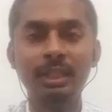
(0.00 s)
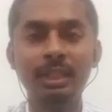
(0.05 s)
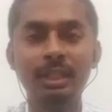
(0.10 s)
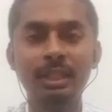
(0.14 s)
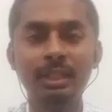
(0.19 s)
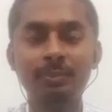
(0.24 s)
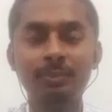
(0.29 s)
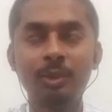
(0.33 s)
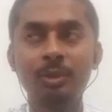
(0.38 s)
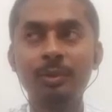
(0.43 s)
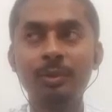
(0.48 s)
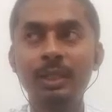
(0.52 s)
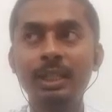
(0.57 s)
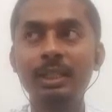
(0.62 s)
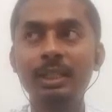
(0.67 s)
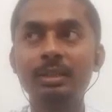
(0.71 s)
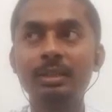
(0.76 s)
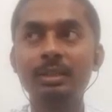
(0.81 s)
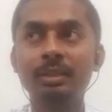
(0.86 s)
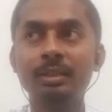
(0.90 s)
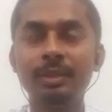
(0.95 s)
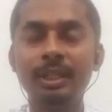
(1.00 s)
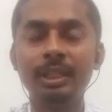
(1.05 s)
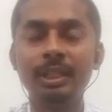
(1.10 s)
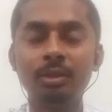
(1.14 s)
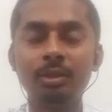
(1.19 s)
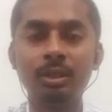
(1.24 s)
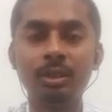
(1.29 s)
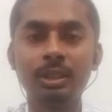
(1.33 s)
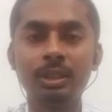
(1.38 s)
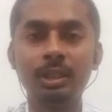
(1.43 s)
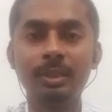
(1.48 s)
it provides very
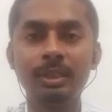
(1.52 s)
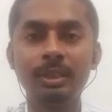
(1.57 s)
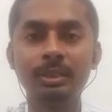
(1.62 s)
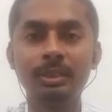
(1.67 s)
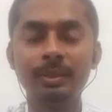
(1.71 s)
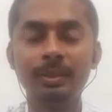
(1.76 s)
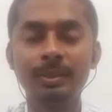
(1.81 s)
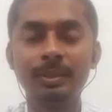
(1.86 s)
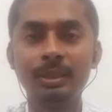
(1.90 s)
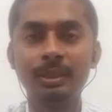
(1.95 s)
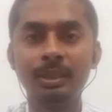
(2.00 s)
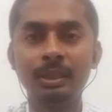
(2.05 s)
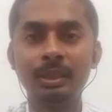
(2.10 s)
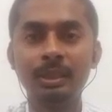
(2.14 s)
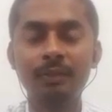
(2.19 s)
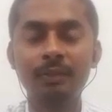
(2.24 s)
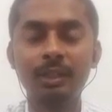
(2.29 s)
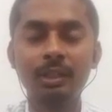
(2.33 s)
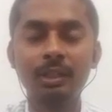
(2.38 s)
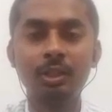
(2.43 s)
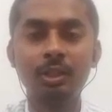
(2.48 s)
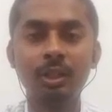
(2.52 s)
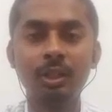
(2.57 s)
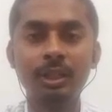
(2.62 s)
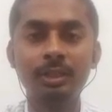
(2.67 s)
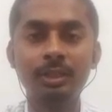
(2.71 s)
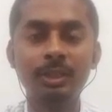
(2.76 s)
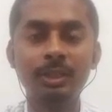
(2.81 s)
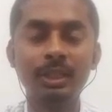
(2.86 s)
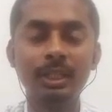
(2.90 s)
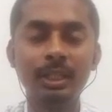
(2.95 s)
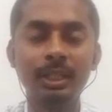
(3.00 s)
good service after college
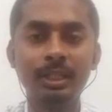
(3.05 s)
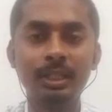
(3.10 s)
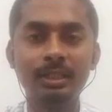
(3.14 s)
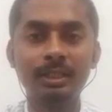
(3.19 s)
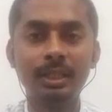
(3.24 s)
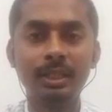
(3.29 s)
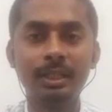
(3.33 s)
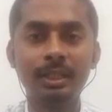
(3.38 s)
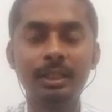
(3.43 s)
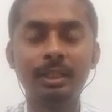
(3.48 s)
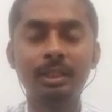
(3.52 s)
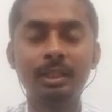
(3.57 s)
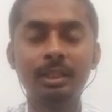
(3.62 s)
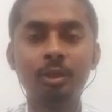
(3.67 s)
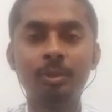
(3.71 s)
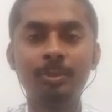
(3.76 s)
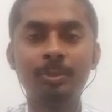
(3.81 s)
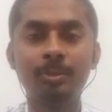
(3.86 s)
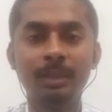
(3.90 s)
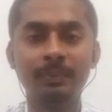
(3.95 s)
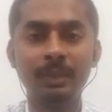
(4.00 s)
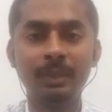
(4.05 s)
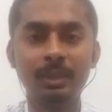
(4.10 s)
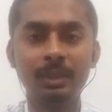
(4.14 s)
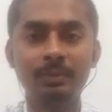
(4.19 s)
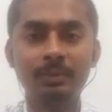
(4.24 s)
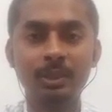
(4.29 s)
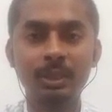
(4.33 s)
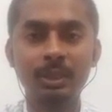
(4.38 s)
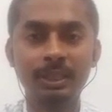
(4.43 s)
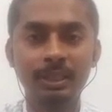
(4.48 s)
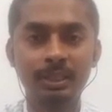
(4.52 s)
only i decided to prepare for
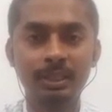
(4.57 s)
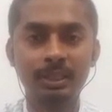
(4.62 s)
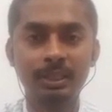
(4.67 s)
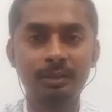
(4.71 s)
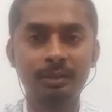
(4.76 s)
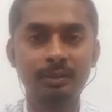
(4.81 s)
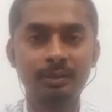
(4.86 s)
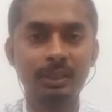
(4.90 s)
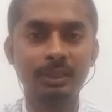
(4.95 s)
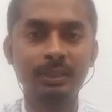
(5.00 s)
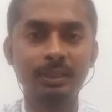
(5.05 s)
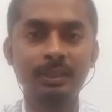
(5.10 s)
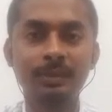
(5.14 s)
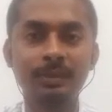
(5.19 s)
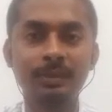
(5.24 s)
engineering services